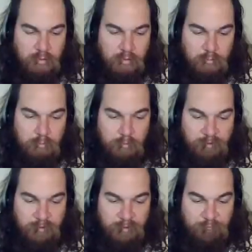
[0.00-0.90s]
my
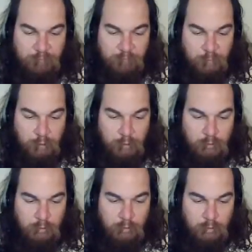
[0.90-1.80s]
feet
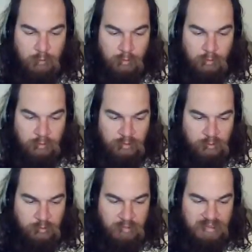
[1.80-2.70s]
to your
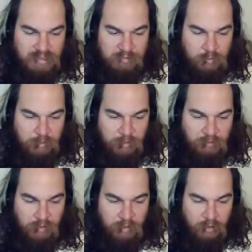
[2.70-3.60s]
testimonies.
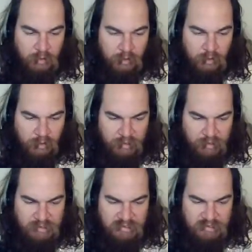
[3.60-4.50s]
I
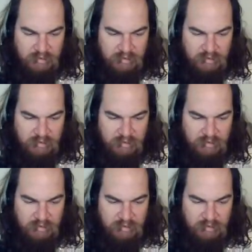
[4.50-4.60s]
hastened